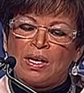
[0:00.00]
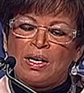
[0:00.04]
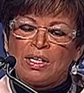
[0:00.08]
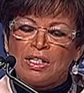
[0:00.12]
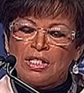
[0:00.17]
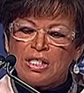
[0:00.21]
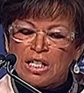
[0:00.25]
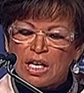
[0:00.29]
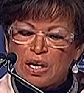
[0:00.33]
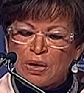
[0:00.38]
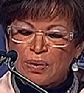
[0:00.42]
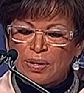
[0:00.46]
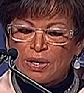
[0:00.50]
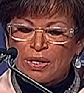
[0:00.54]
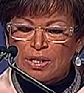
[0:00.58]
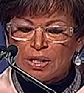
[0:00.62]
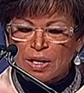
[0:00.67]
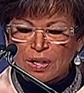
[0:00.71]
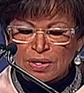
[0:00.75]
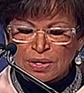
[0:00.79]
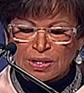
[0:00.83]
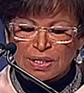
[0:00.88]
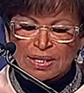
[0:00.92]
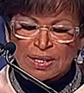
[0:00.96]
So, in
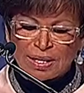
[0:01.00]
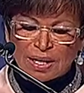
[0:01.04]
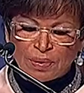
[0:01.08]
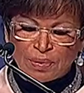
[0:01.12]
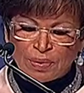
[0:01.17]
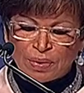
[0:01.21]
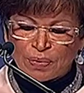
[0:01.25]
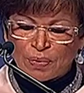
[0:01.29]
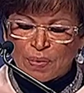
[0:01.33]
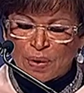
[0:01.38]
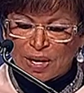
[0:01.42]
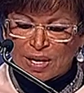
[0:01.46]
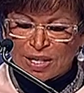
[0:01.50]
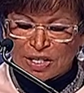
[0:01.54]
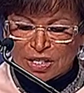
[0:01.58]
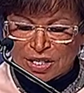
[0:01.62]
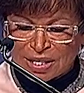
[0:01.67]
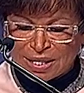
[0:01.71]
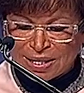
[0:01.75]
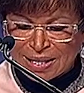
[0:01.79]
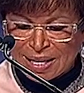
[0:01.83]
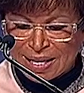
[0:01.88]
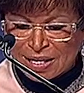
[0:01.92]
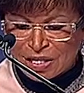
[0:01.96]
closing, I would want to
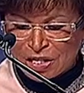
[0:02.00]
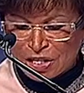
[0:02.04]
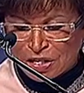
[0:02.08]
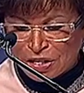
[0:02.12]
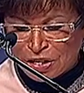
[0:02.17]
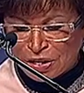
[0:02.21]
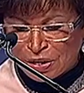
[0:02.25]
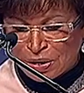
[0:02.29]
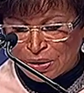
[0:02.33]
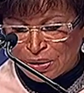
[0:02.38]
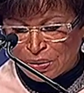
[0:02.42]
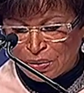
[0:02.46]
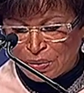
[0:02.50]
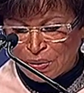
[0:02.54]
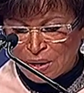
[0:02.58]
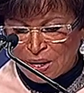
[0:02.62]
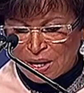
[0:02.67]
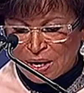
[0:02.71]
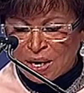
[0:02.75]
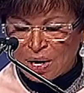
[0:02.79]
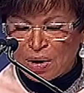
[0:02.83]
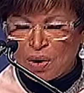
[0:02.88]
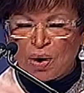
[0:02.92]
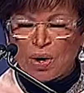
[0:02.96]
just say to you,
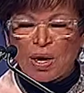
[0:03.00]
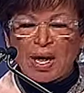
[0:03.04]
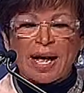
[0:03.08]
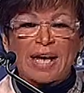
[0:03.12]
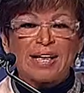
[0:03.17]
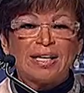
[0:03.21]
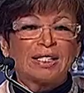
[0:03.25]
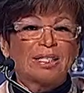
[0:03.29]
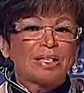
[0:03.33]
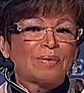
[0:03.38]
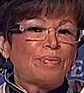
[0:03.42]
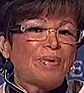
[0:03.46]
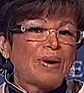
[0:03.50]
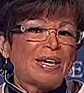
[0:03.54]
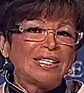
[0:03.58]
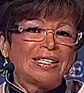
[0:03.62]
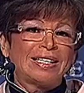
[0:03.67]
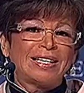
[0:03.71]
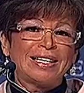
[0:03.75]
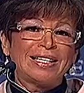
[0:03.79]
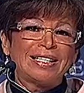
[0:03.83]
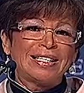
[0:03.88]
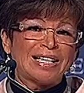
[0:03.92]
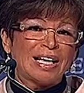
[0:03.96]
as the
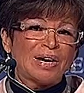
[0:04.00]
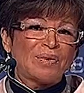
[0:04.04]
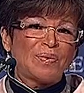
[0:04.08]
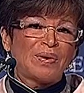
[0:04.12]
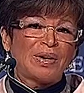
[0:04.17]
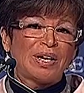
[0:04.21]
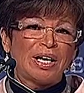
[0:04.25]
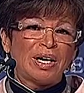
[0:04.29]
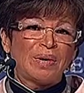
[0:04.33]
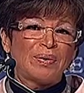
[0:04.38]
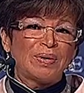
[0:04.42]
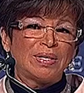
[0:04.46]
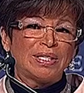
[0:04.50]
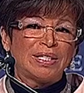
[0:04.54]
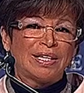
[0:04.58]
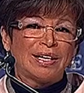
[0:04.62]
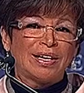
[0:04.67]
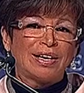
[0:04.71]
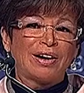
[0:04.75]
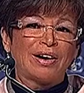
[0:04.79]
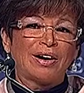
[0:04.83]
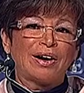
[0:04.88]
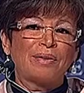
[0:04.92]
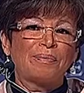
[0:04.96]
president said when he was
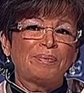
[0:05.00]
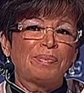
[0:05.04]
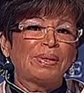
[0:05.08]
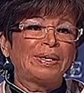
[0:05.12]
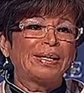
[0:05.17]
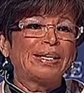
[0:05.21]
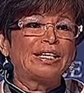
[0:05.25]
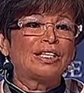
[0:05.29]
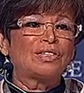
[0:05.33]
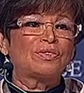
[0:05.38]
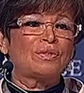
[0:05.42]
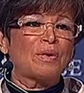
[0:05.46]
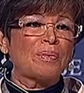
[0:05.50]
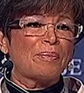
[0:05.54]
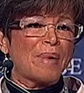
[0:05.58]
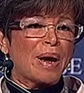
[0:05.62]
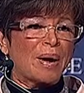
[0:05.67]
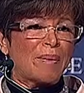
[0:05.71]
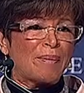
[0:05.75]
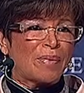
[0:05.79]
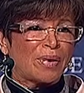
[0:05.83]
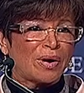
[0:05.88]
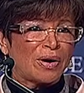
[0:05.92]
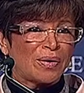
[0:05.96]
here, please
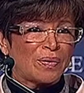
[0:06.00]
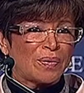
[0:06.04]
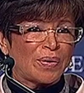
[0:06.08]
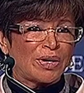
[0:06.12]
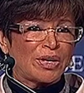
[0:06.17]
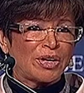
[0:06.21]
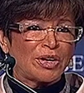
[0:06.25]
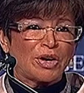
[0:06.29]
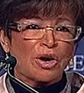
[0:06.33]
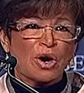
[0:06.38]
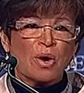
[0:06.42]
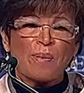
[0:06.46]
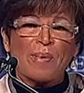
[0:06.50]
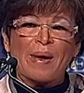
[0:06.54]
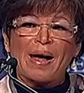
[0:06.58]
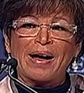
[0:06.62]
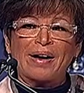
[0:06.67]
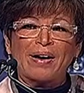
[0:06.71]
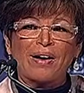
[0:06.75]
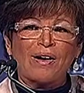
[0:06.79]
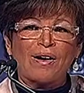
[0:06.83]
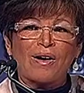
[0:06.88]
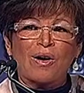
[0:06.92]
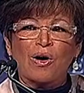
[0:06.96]
remember when you go
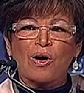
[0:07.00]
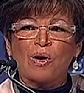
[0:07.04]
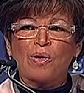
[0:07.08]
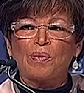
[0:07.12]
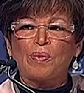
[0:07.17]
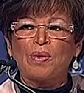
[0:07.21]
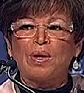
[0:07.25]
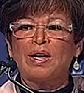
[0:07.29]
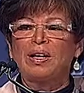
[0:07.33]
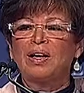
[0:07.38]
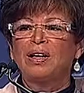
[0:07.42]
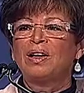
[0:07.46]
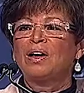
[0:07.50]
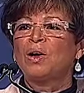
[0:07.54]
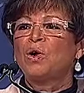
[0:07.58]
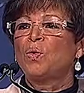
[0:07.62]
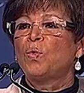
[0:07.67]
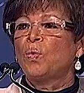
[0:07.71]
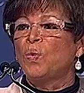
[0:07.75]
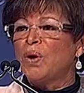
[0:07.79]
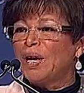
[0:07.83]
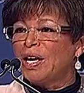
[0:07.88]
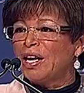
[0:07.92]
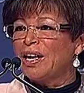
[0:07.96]
back home
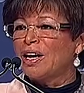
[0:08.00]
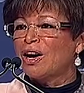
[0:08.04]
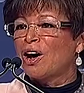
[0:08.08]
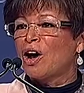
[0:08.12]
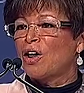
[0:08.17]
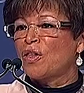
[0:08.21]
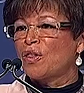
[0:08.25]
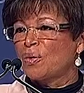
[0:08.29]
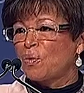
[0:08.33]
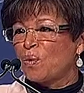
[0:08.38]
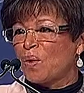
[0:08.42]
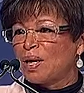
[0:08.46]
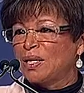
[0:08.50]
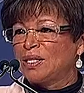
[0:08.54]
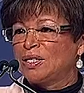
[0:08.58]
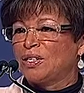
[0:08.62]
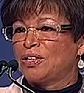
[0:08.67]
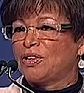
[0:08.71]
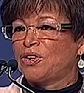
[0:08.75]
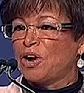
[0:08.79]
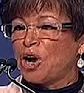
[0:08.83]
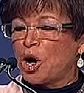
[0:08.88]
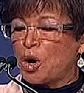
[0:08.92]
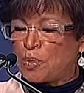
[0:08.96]
we are the ones
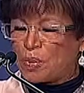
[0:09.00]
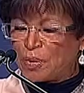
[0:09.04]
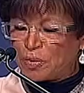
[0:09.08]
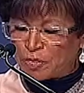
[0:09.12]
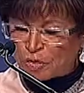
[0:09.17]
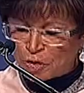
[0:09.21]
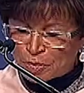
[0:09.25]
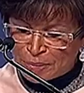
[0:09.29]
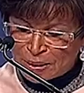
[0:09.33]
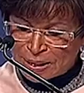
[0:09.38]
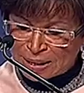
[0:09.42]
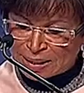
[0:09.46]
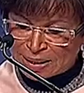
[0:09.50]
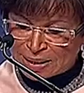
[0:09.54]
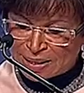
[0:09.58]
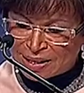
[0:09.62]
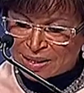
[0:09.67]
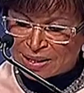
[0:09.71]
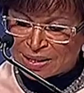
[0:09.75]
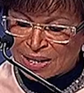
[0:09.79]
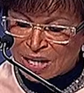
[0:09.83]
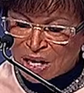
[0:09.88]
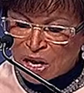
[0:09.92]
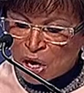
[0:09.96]
that are open for
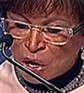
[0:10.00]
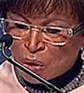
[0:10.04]
business.